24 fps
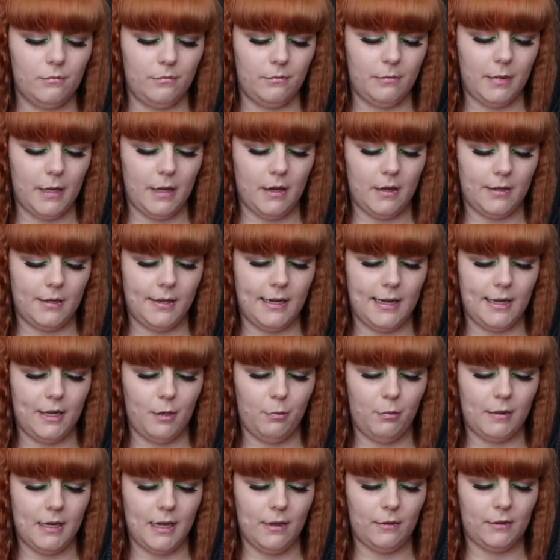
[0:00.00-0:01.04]
But I don't know how
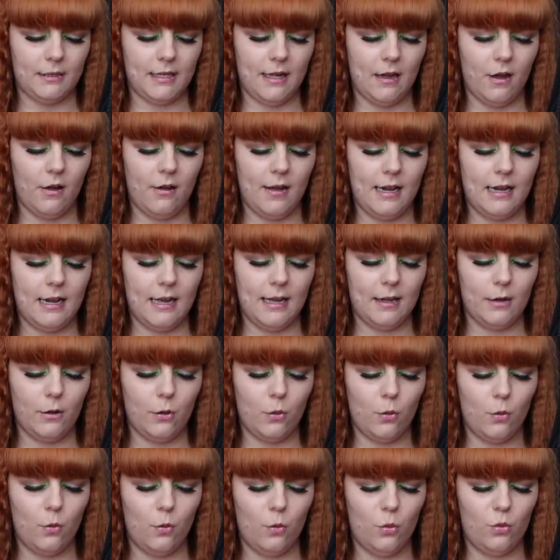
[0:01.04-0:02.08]
you pronounce that. High leg
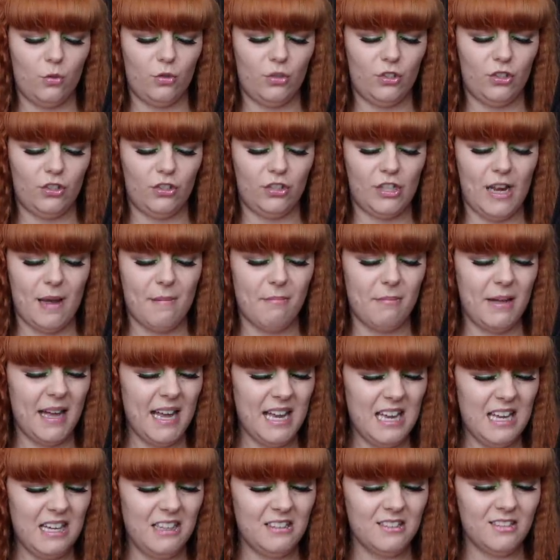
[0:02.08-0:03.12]
haut
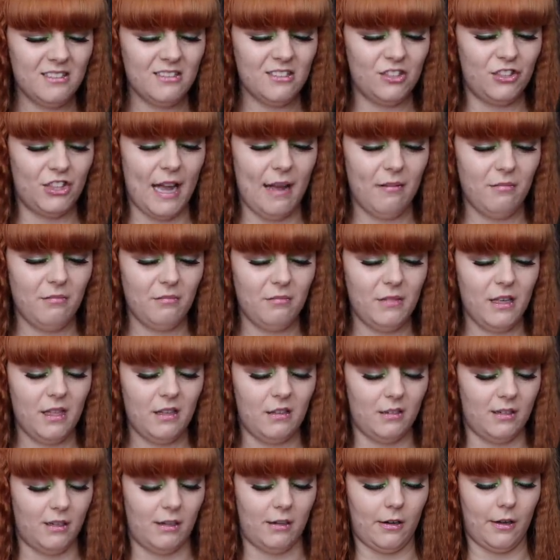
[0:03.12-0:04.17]
jambe? Jambe?
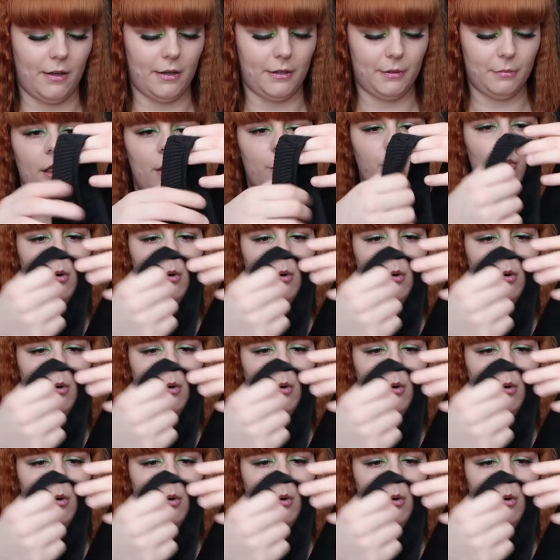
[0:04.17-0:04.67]
I don't know. The